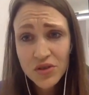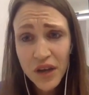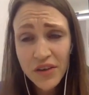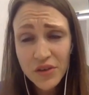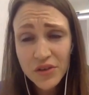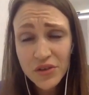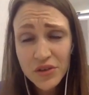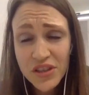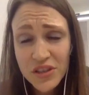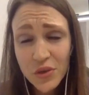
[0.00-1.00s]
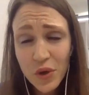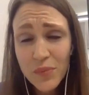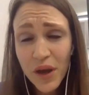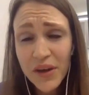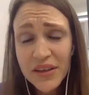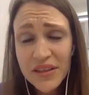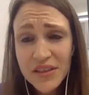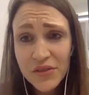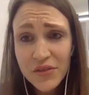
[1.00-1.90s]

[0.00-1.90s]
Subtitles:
kind of critical components of